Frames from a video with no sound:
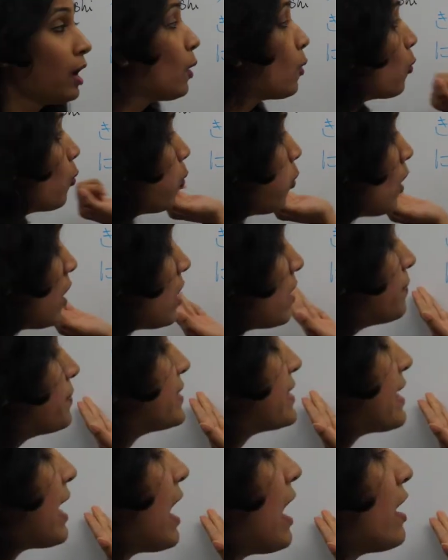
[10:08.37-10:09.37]

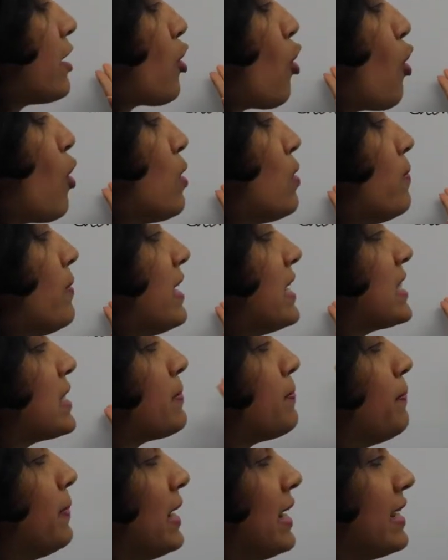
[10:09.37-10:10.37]
verbs are always
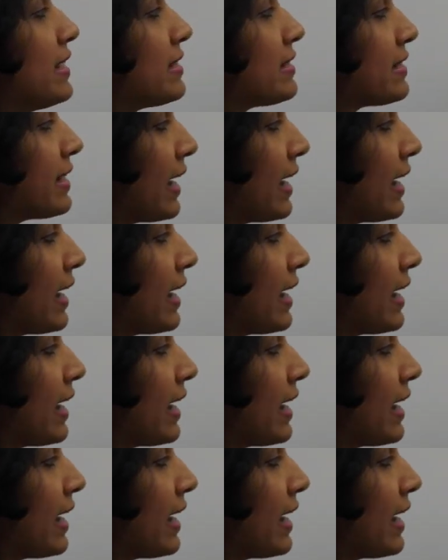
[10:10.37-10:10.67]
placed